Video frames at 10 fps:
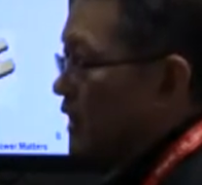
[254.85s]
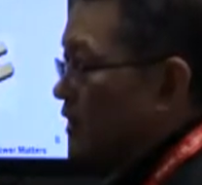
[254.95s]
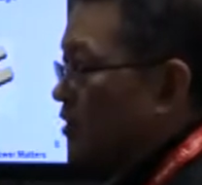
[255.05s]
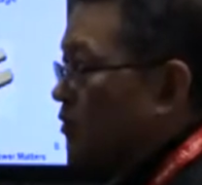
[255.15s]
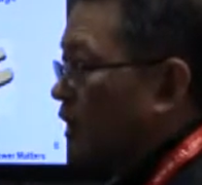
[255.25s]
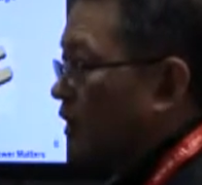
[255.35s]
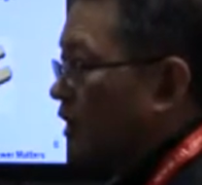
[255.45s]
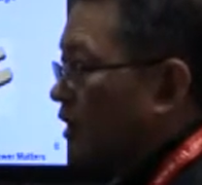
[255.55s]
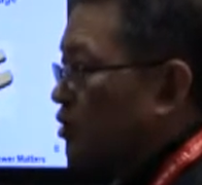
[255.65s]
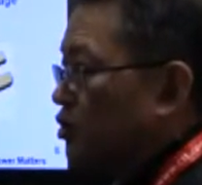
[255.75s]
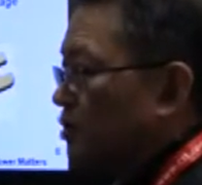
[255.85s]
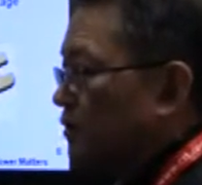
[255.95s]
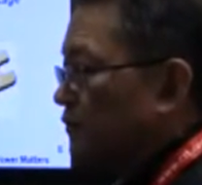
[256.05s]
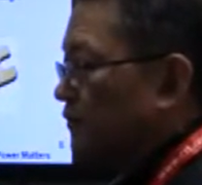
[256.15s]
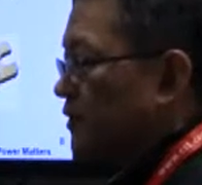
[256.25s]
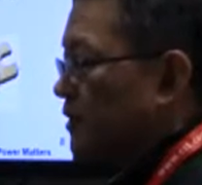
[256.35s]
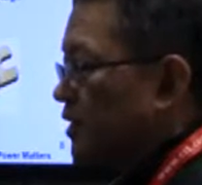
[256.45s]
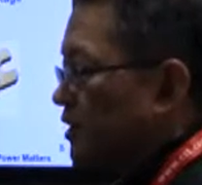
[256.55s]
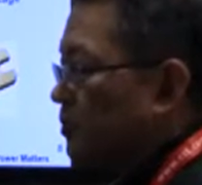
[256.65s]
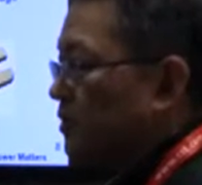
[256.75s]
This one can achieve
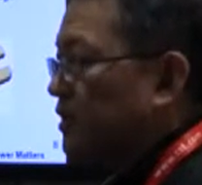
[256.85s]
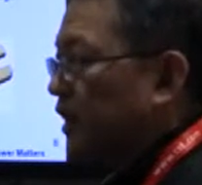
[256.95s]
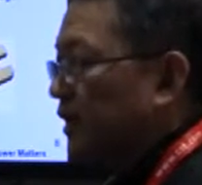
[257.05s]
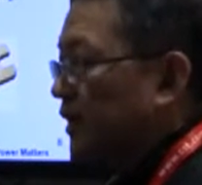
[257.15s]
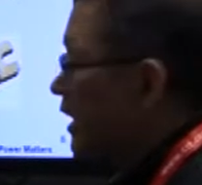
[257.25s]
60%